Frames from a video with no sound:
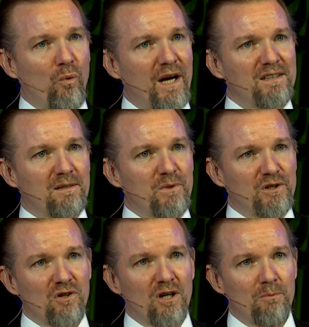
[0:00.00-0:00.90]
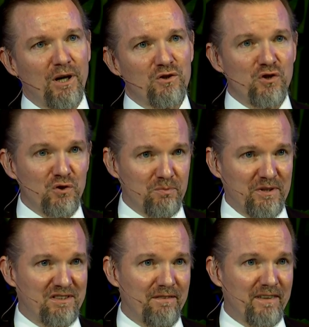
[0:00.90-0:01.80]
ways. I'm going to talk about two
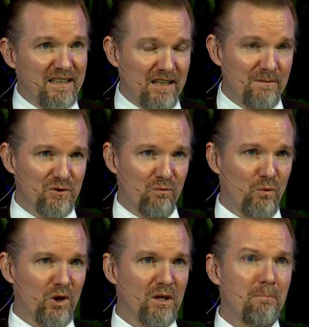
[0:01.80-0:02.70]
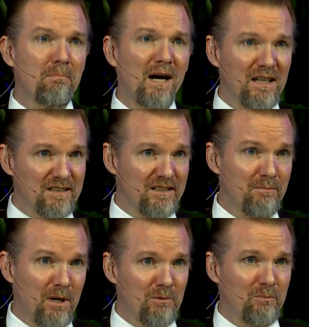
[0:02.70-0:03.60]
specific types of work,
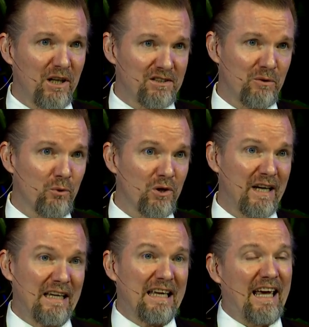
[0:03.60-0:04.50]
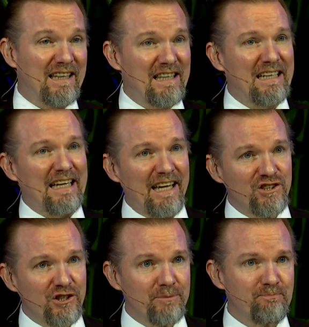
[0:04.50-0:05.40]
policy, public policy work, and
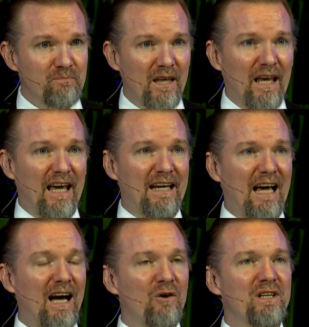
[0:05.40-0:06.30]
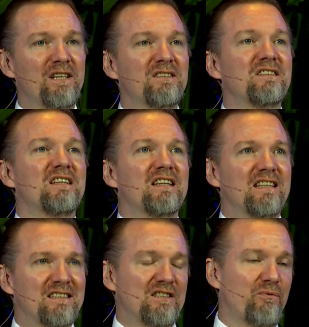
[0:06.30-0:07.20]
litigation, and how these,
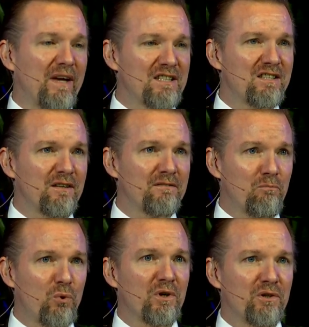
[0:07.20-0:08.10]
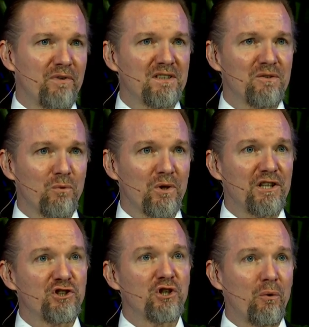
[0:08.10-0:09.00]
this defensive, important defensive work
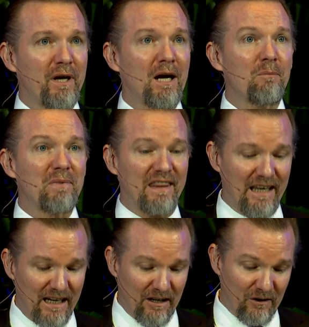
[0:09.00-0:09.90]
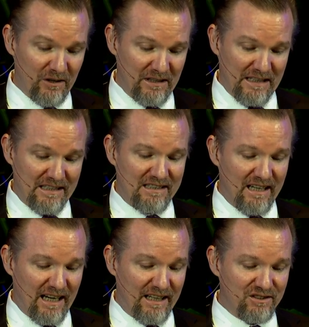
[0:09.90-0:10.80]
is showing up there
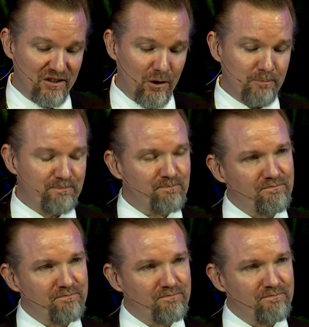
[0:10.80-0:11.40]
today. So